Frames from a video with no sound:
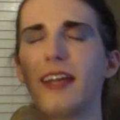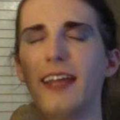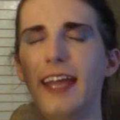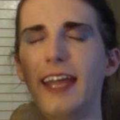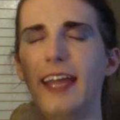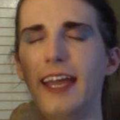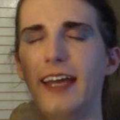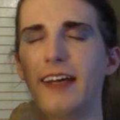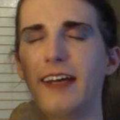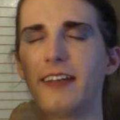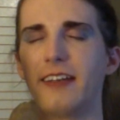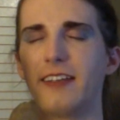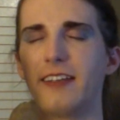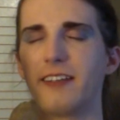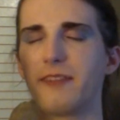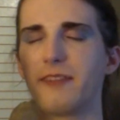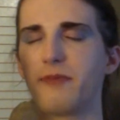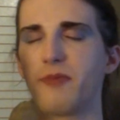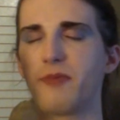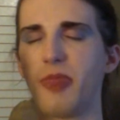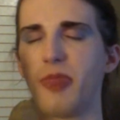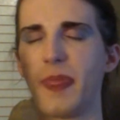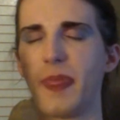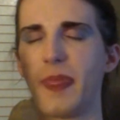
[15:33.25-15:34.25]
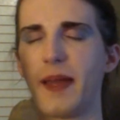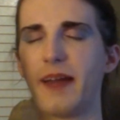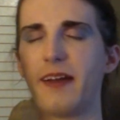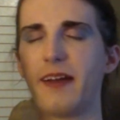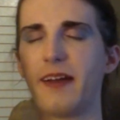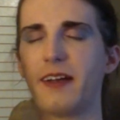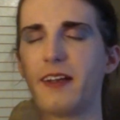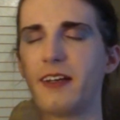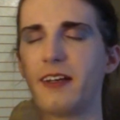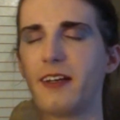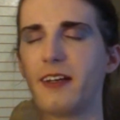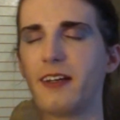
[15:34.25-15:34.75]
And
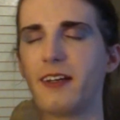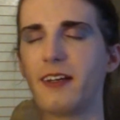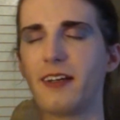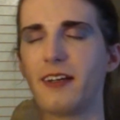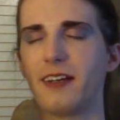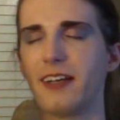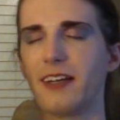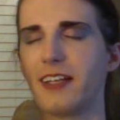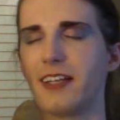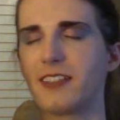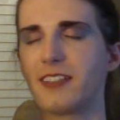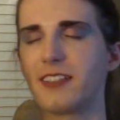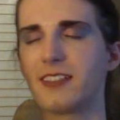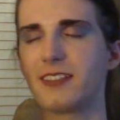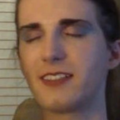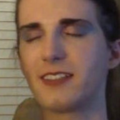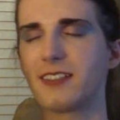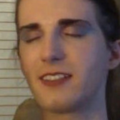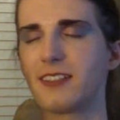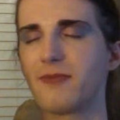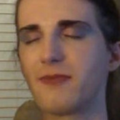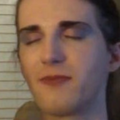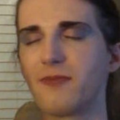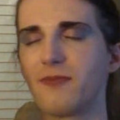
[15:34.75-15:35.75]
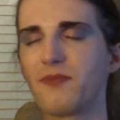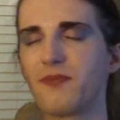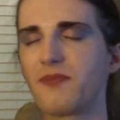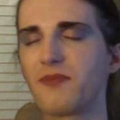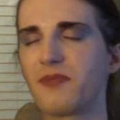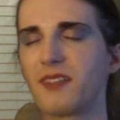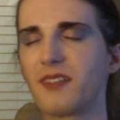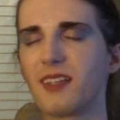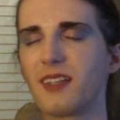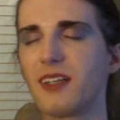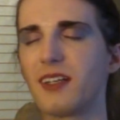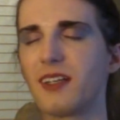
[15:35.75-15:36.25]
I just
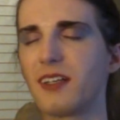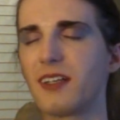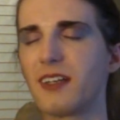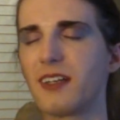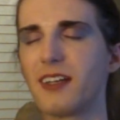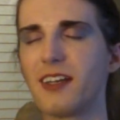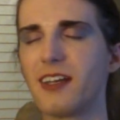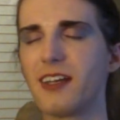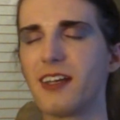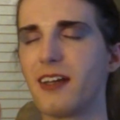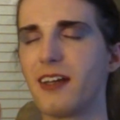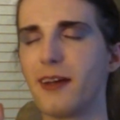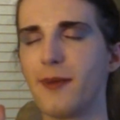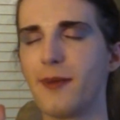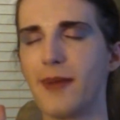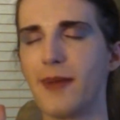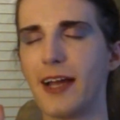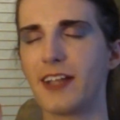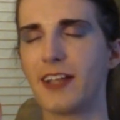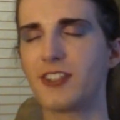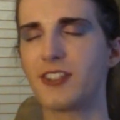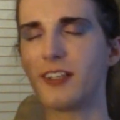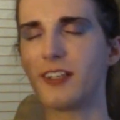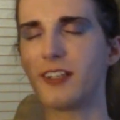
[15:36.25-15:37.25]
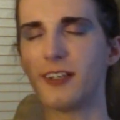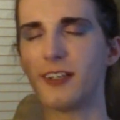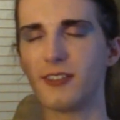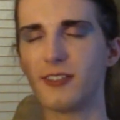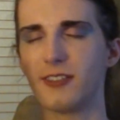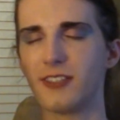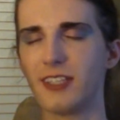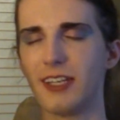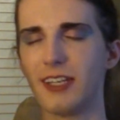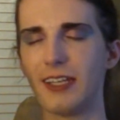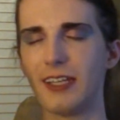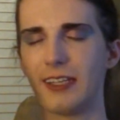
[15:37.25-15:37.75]
imagine her
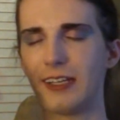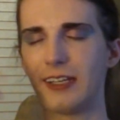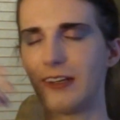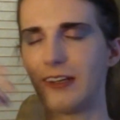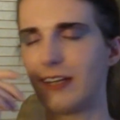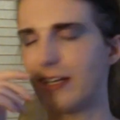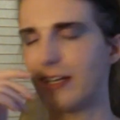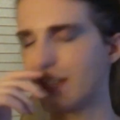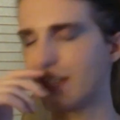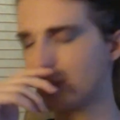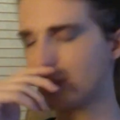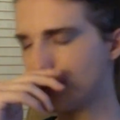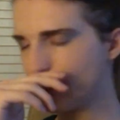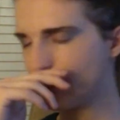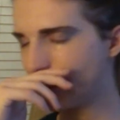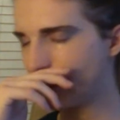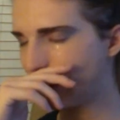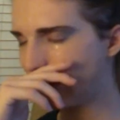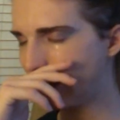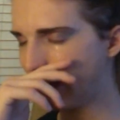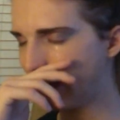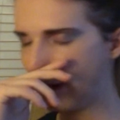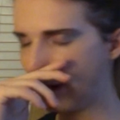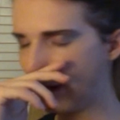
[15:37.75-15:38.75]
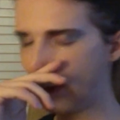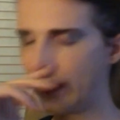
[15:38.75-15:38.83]
sitting there next to me there.